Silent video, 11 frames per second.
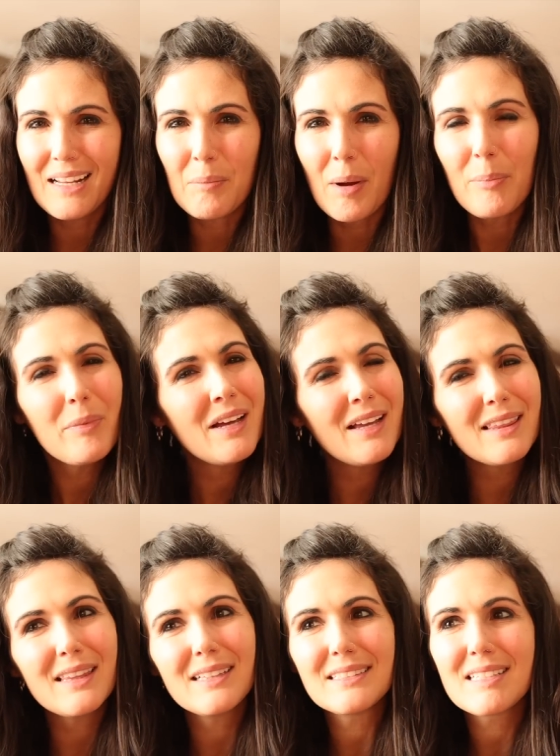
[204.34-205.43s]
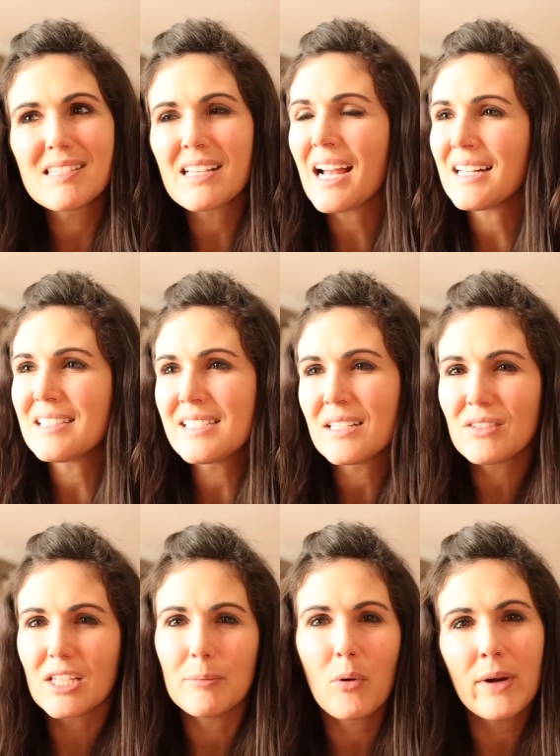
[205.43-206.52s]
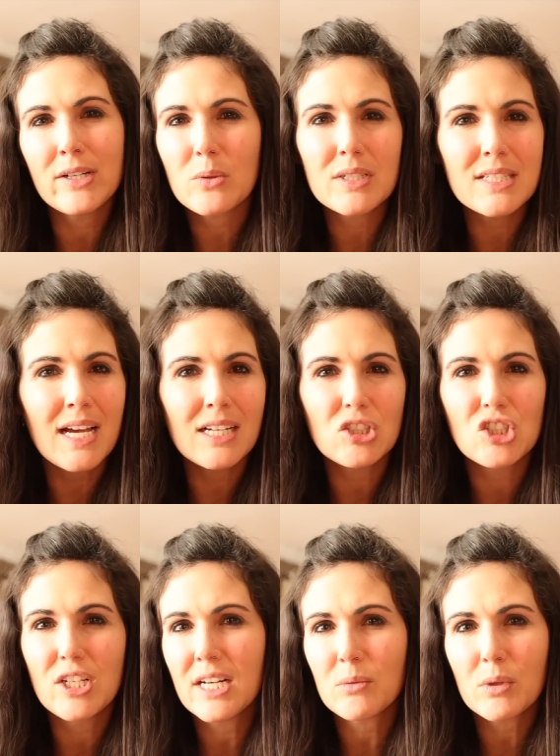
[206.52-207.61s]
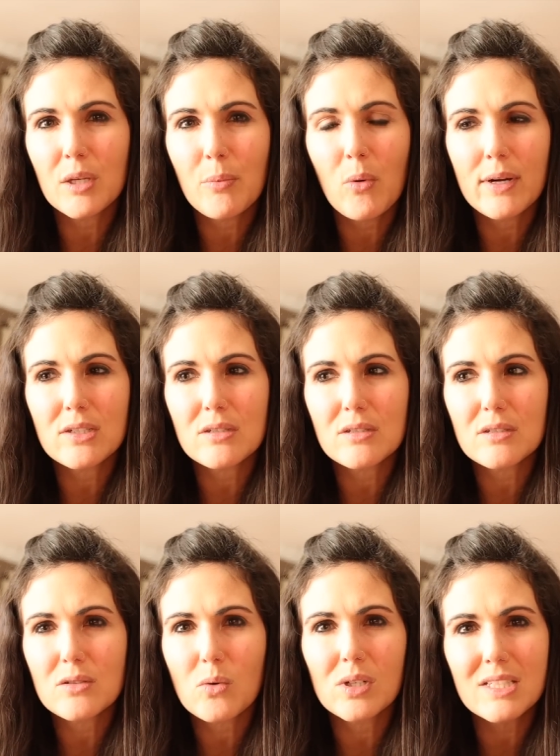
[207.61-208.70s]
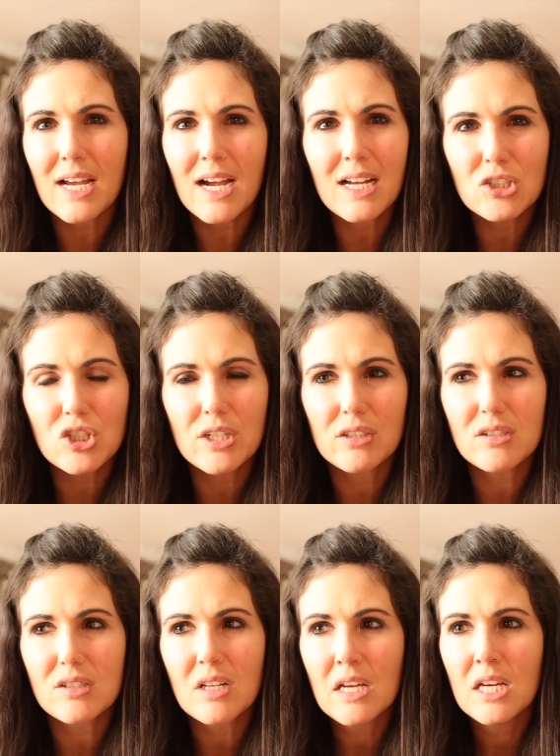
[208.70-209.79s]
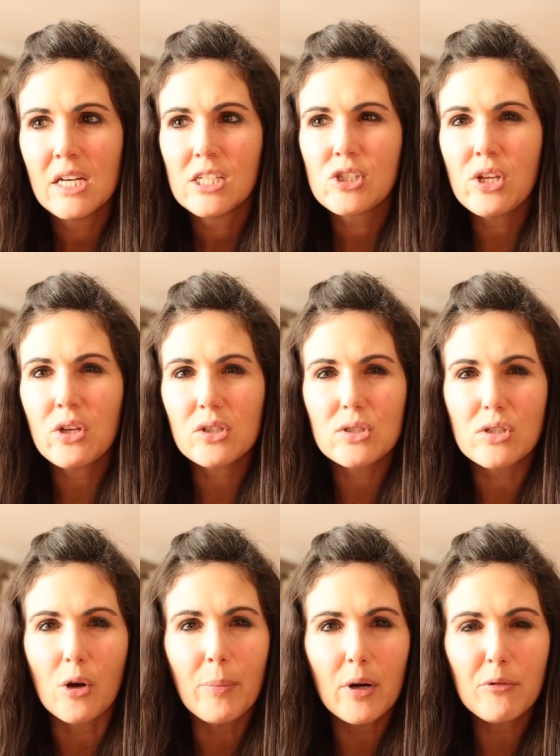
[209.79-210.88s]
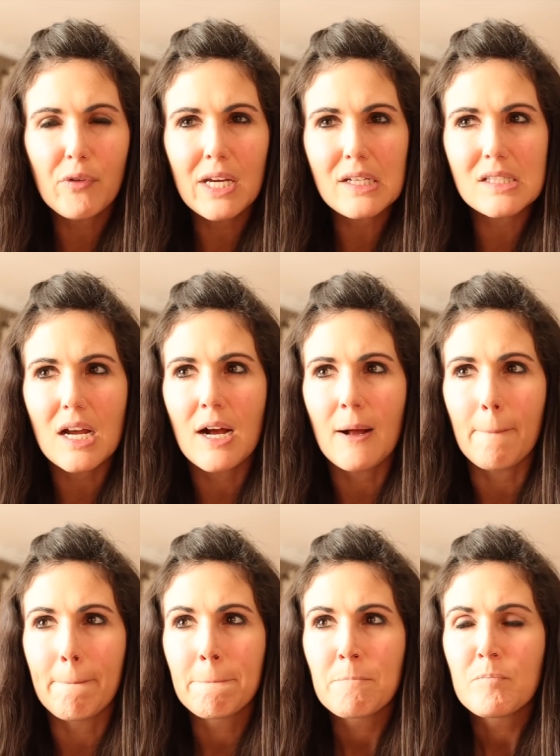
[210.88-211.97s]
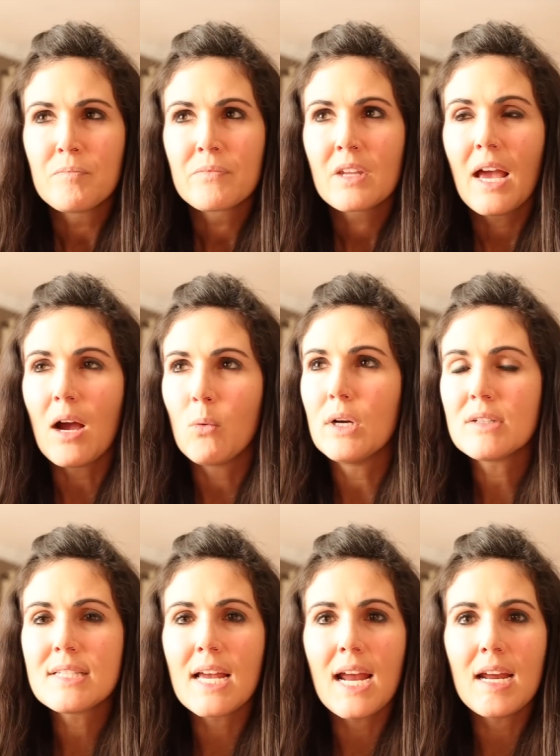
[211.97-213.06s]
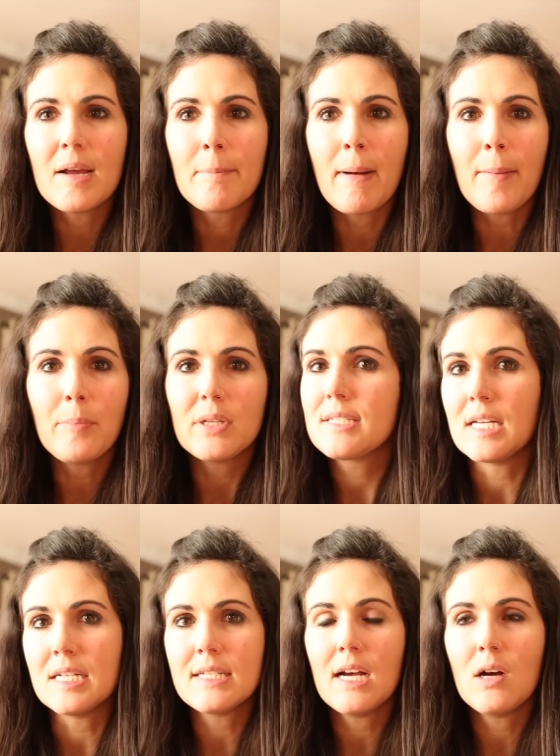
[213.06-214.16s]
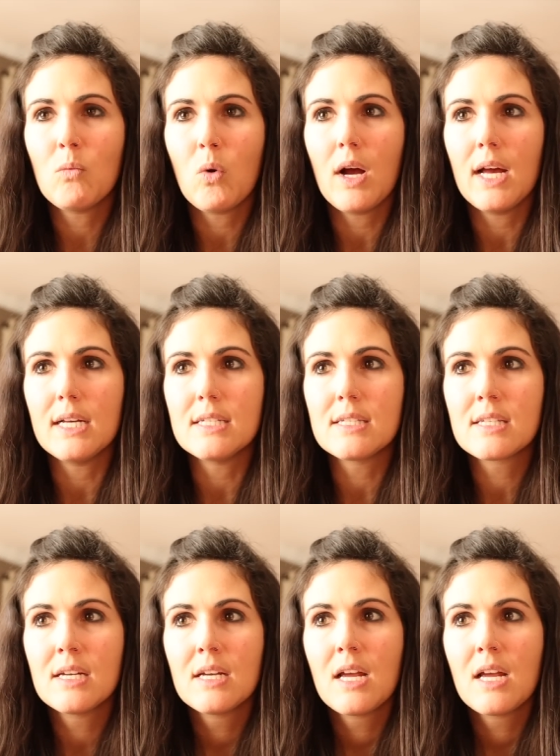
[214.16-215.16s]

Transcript: my signs didn't really point towards that. She didn't really point towards that. She looked so perfect. I will say my placenta was